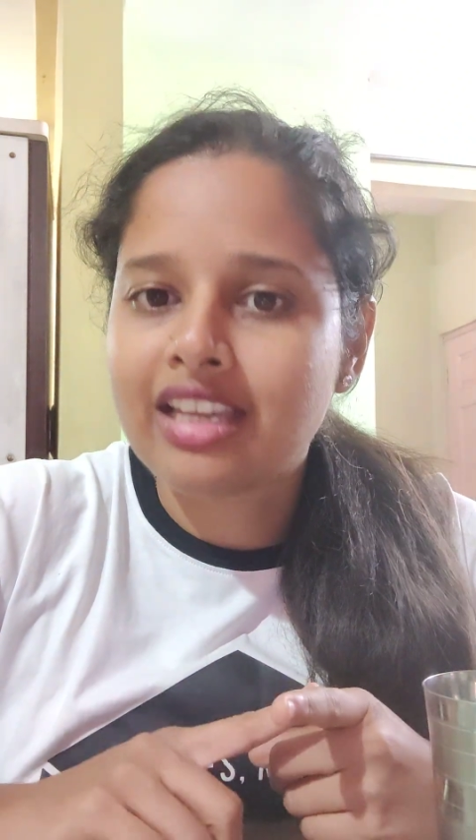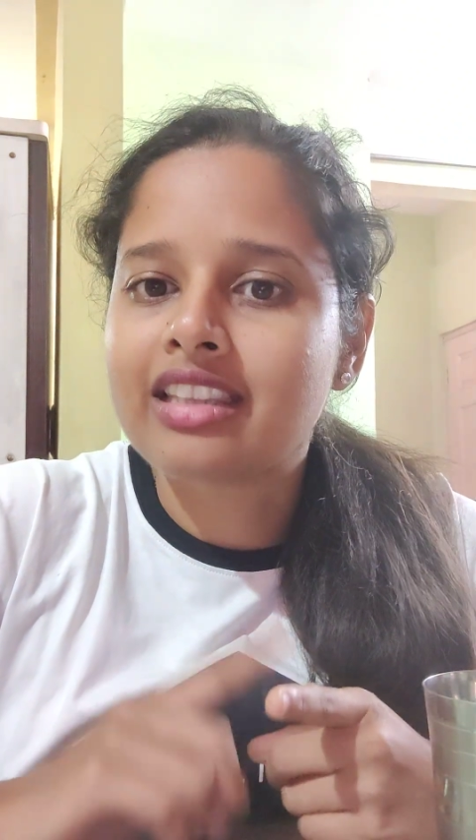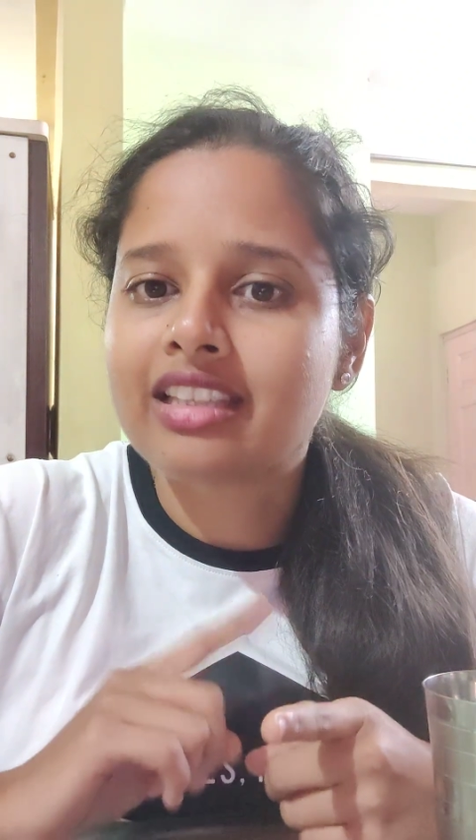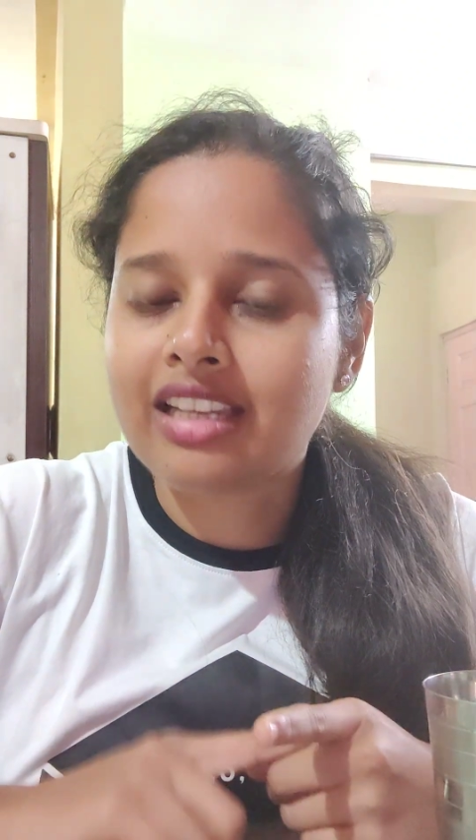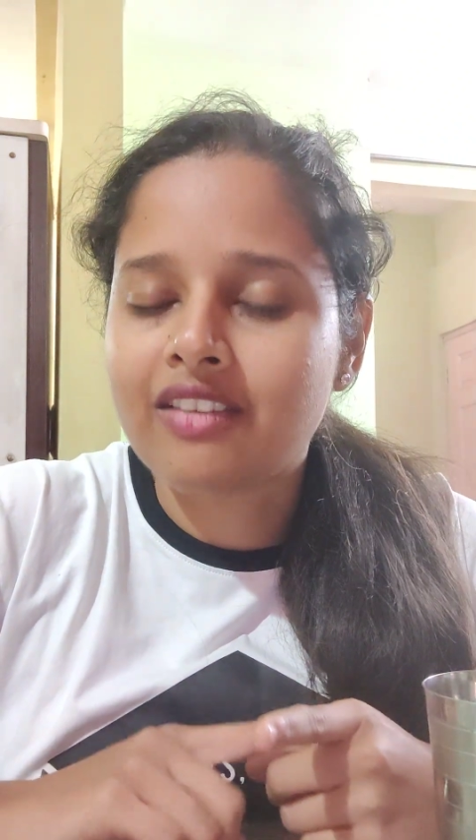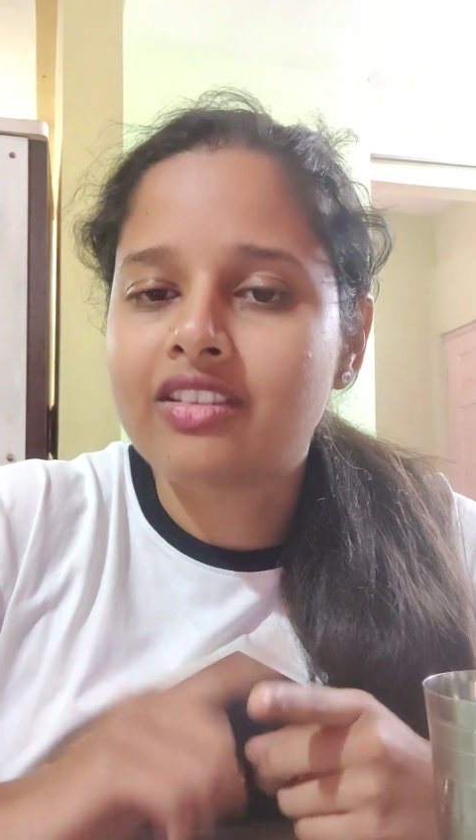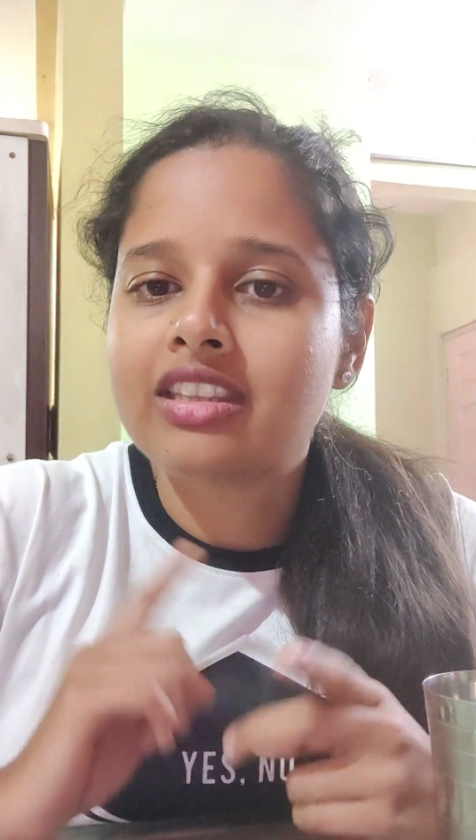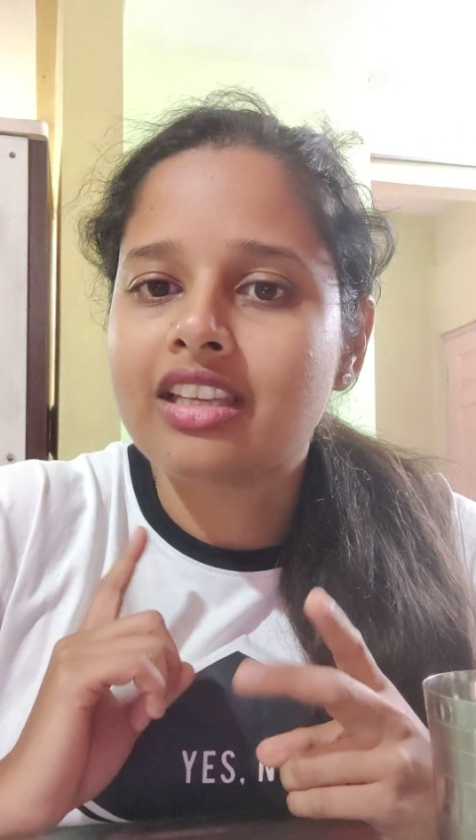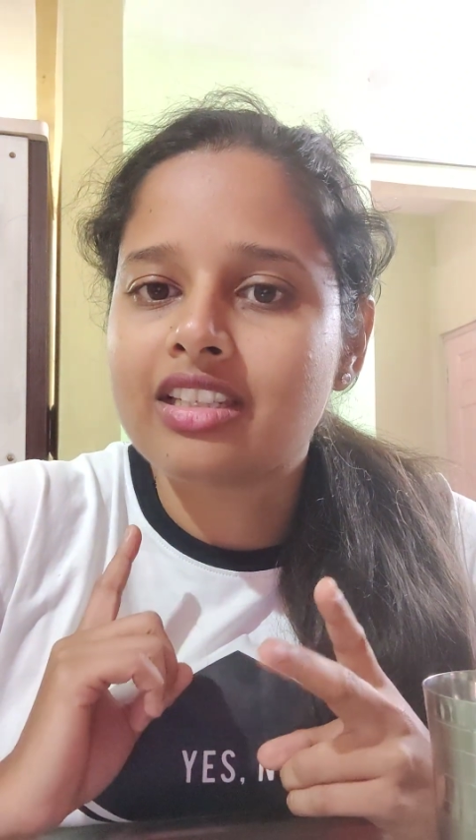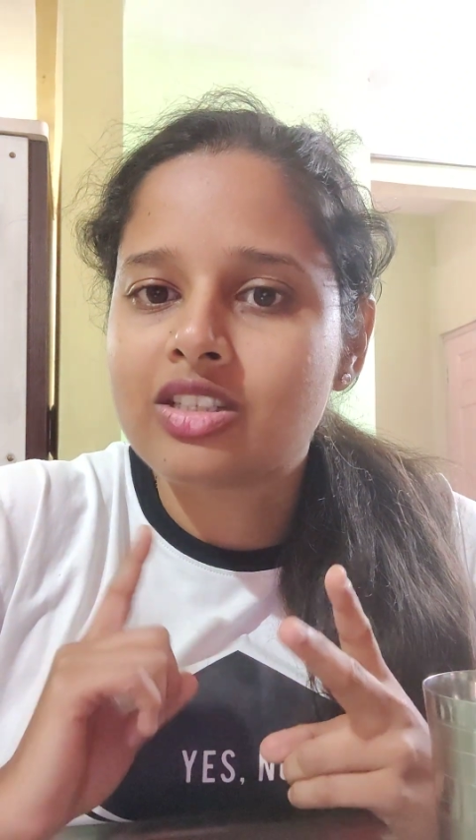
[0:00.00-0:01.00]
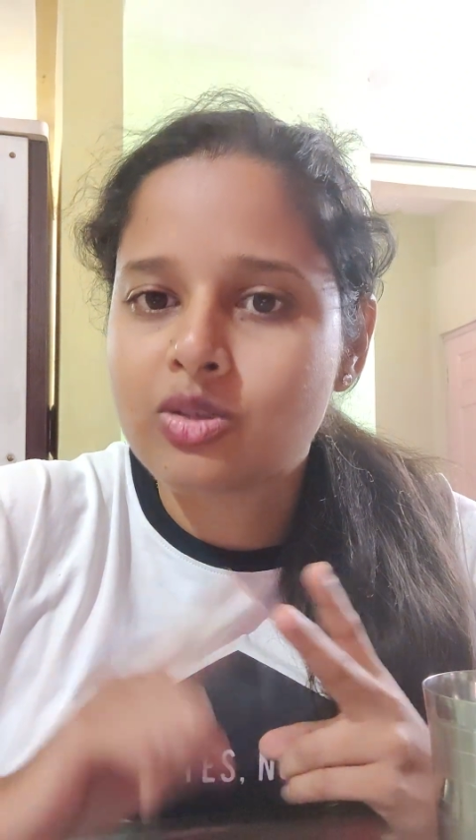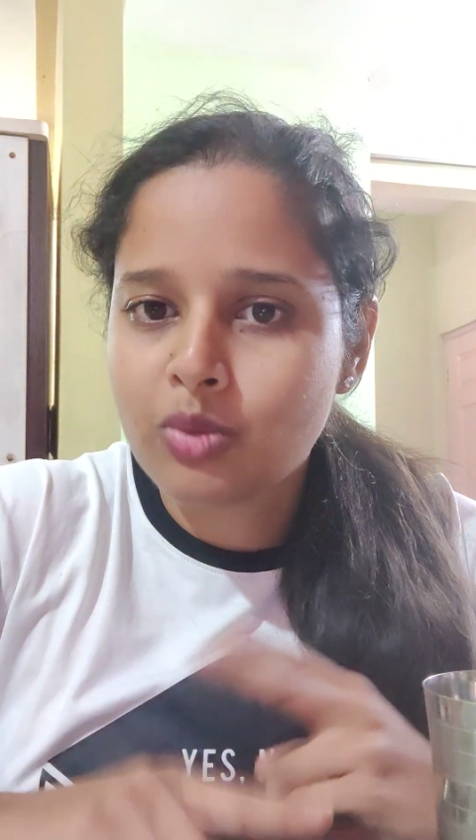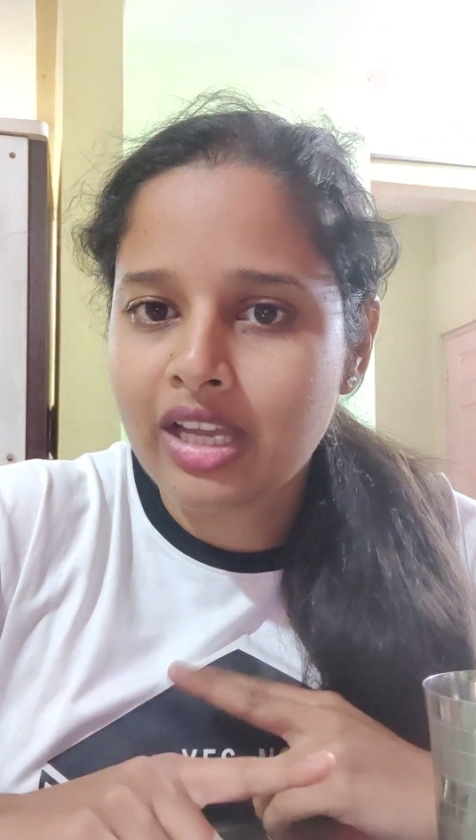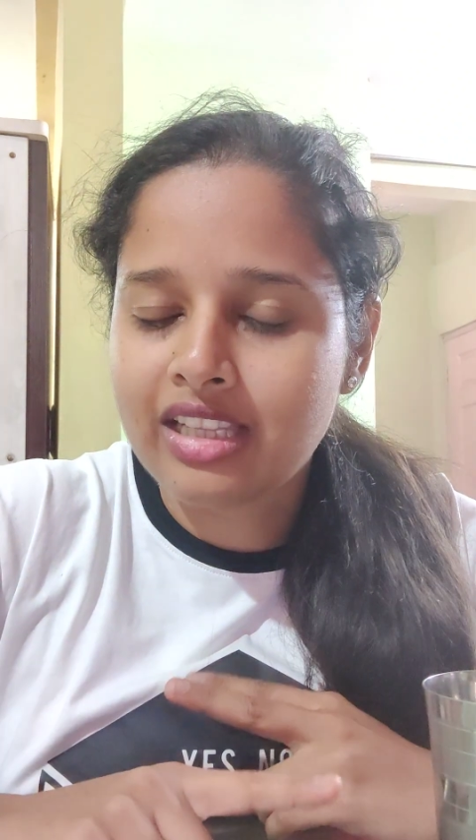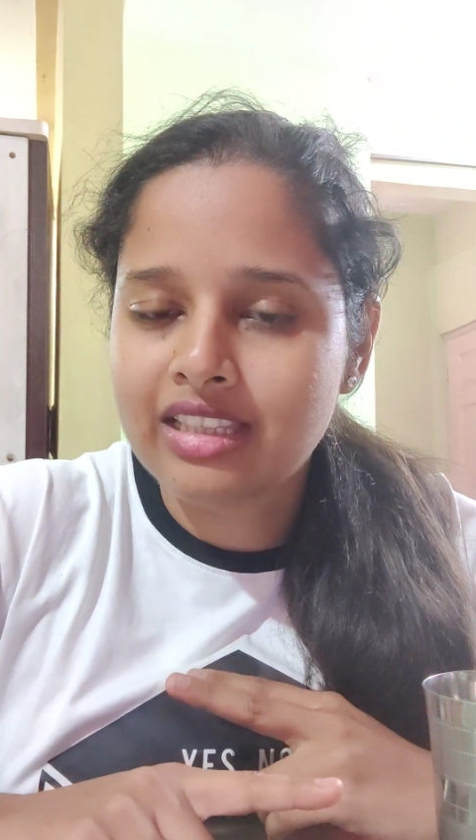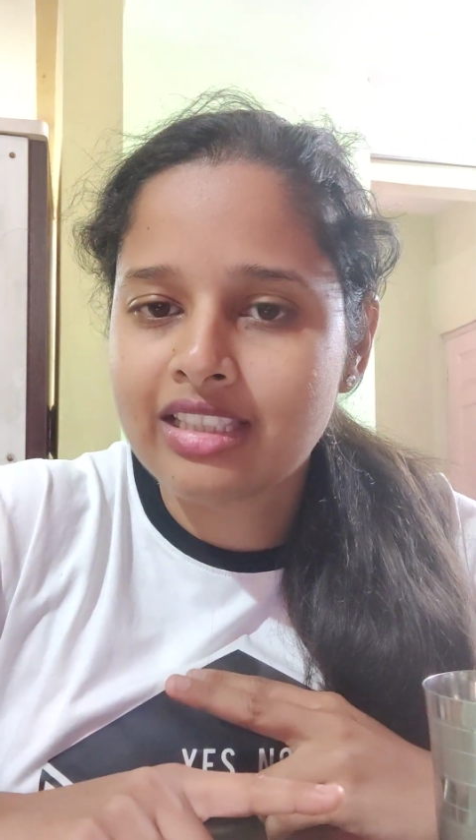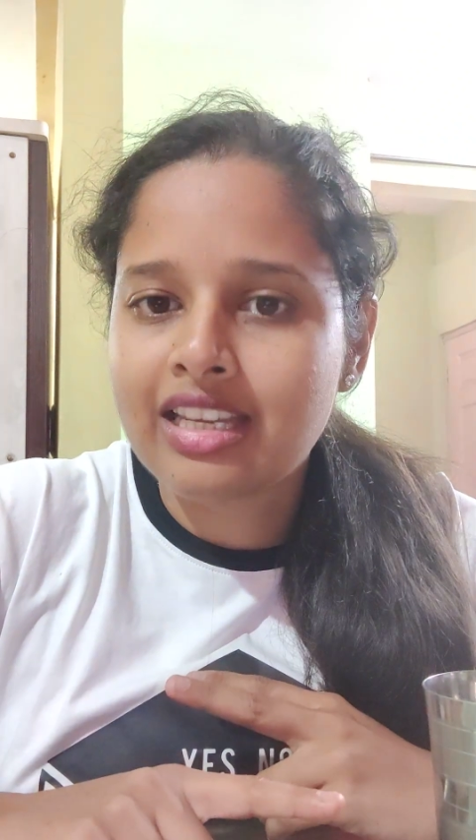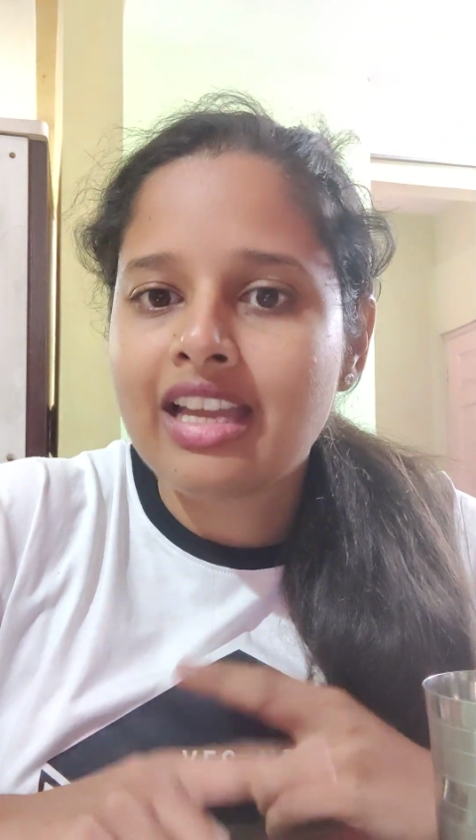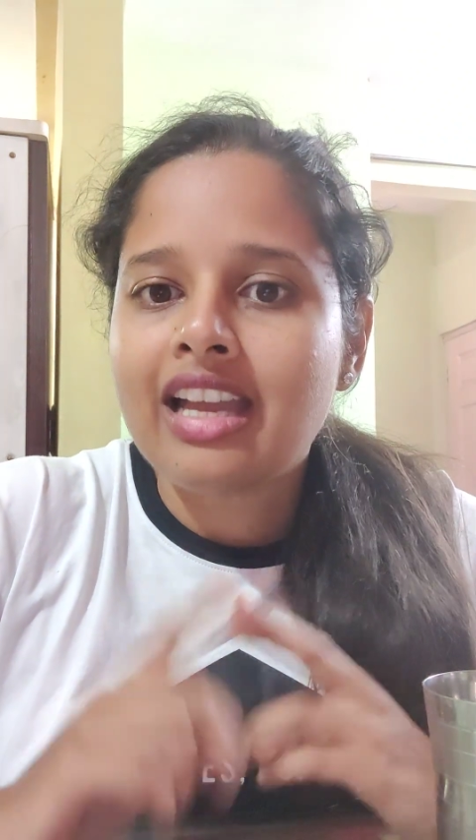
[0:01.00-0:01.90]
10th, 11th and 12th